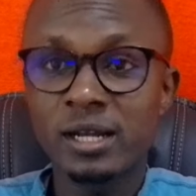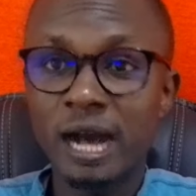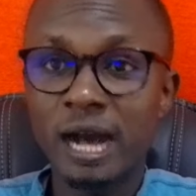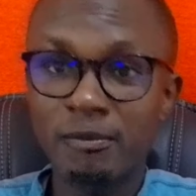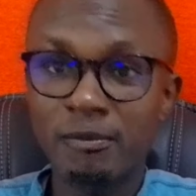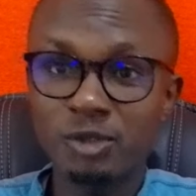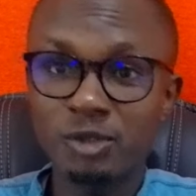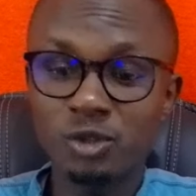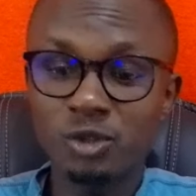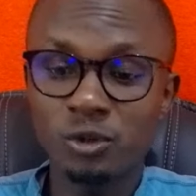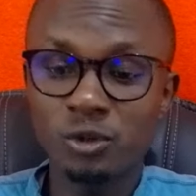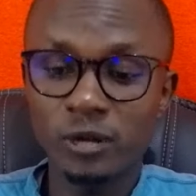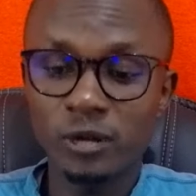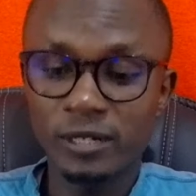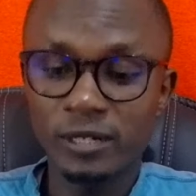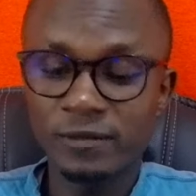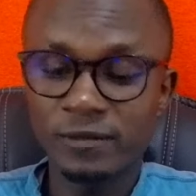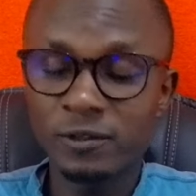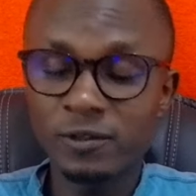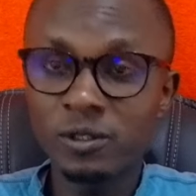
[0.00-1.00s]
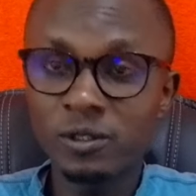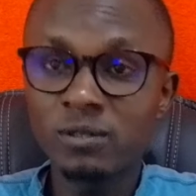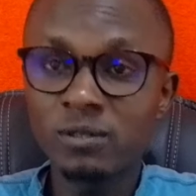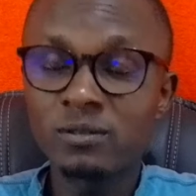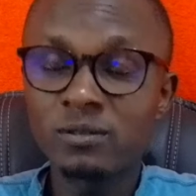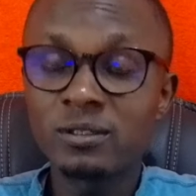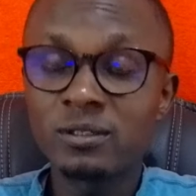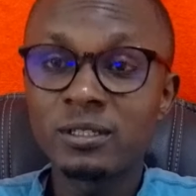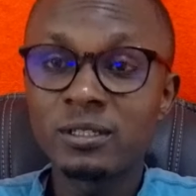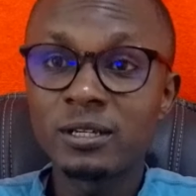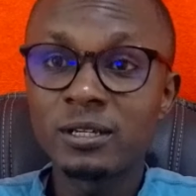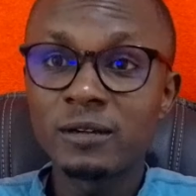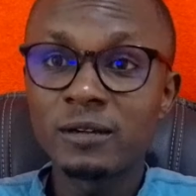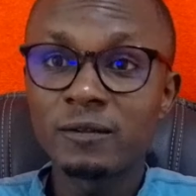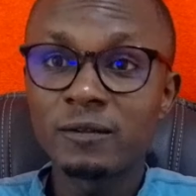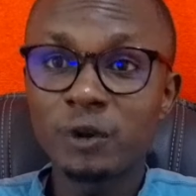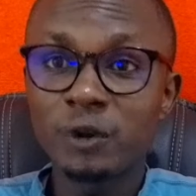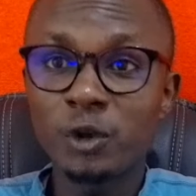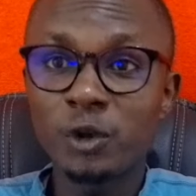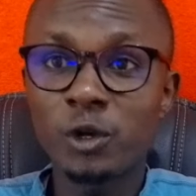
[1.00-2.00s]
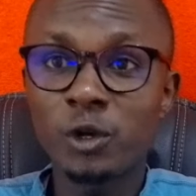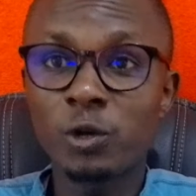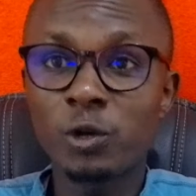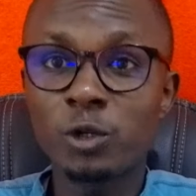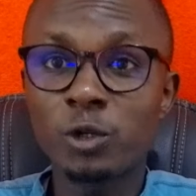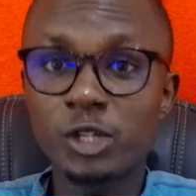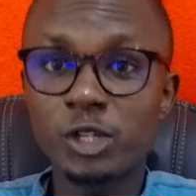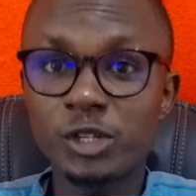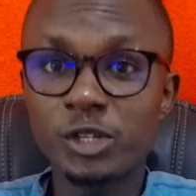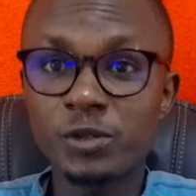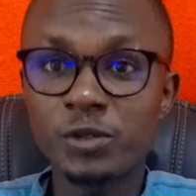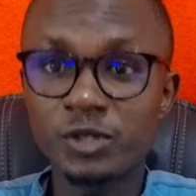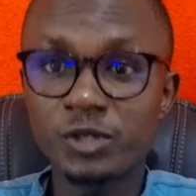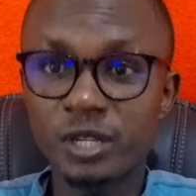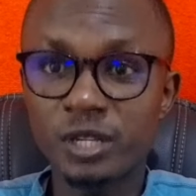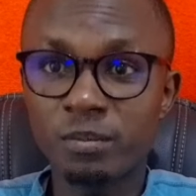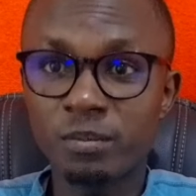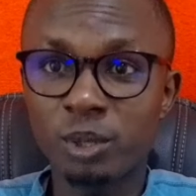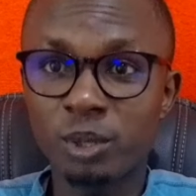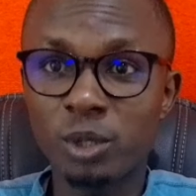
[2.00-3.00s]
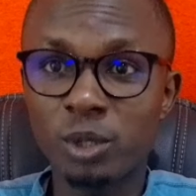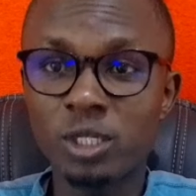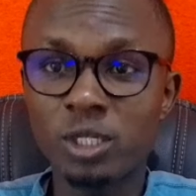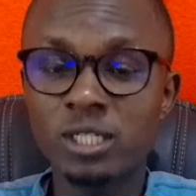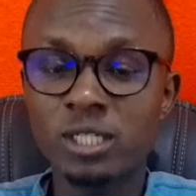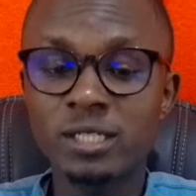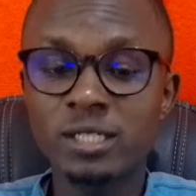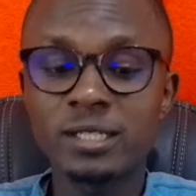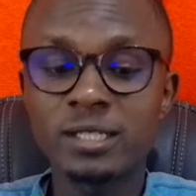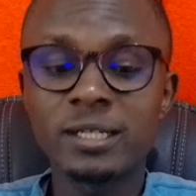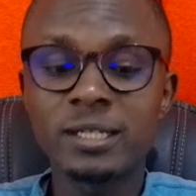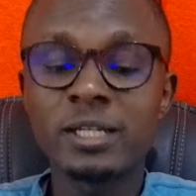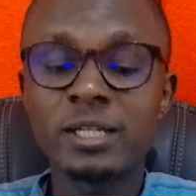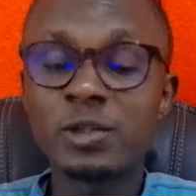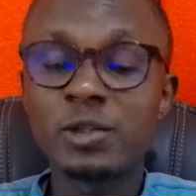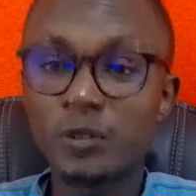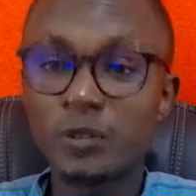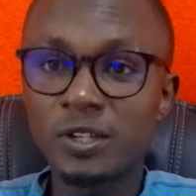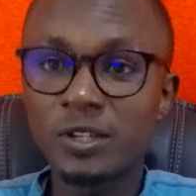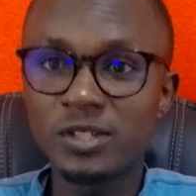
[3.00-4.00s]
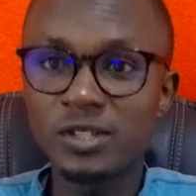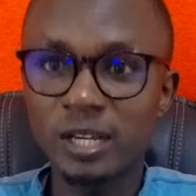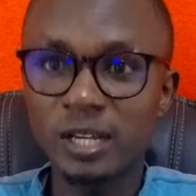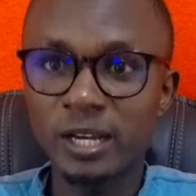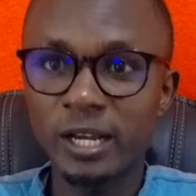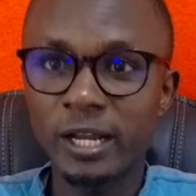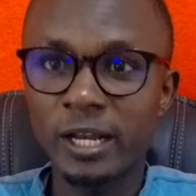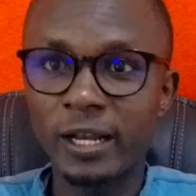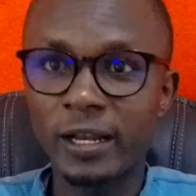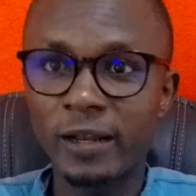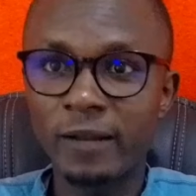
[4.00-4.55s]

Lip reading: I'm so grateful for your continued support to this channel.